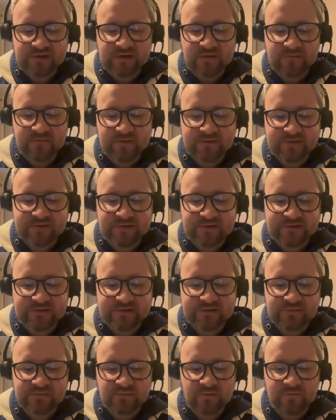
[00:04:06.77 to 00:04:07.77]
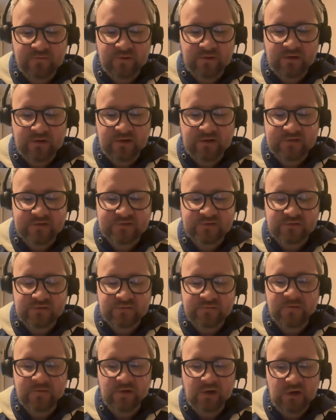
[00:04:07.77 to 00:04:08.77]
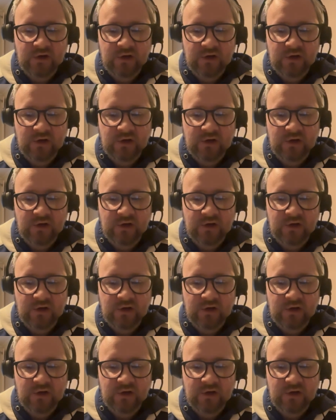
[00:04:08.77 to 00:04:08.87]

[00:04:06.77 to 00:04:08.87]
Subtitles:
this season, with the likes of